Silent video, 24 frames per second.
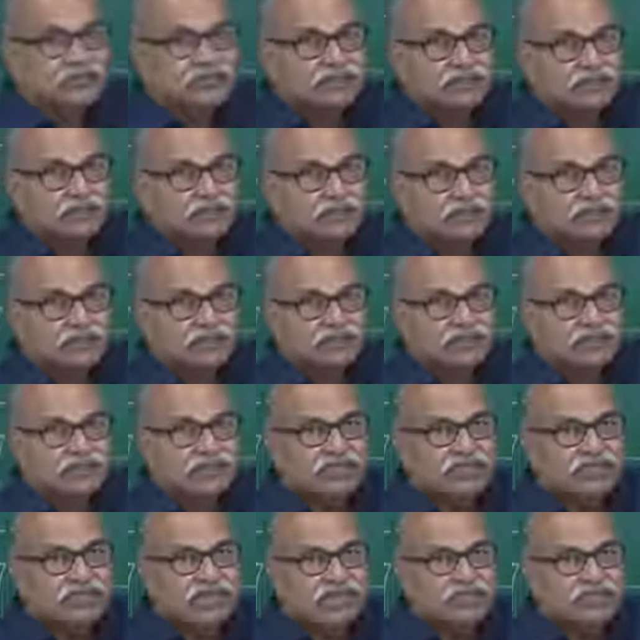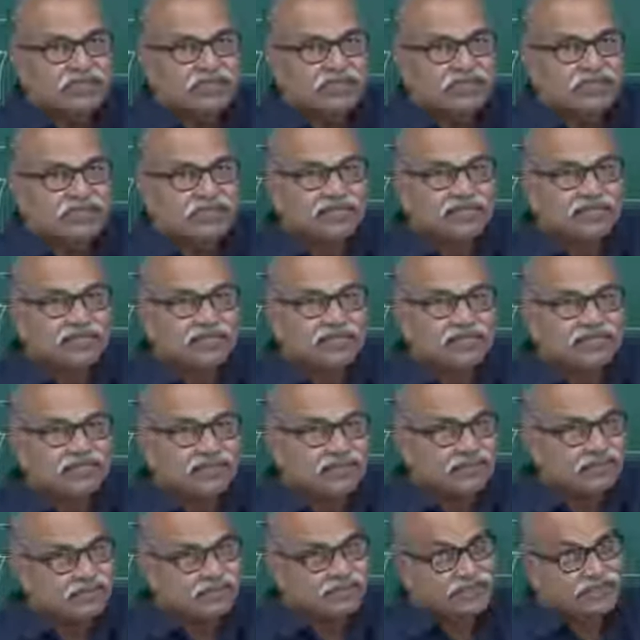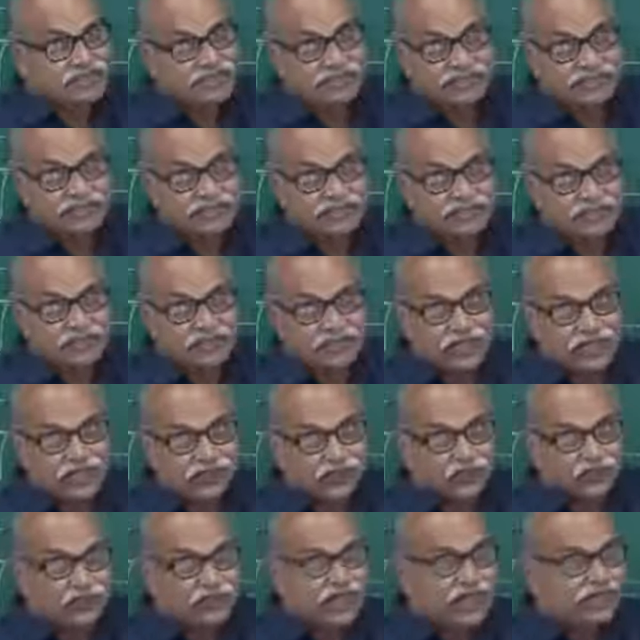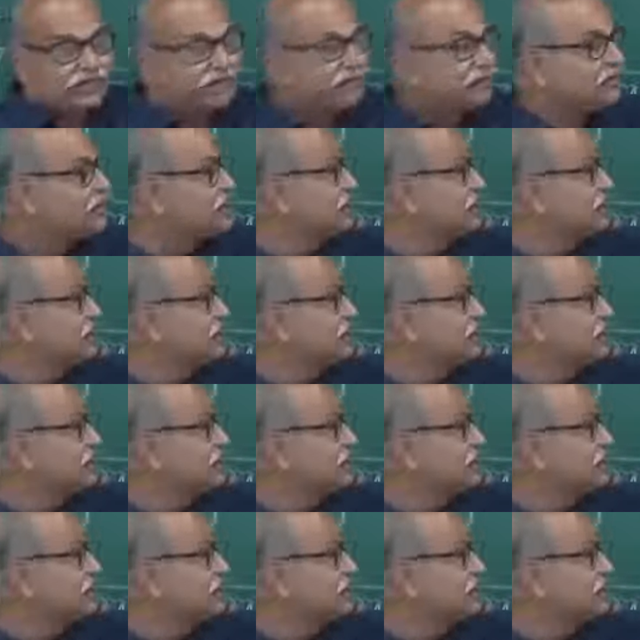Suppose 370 degrees Celsius. So, I know at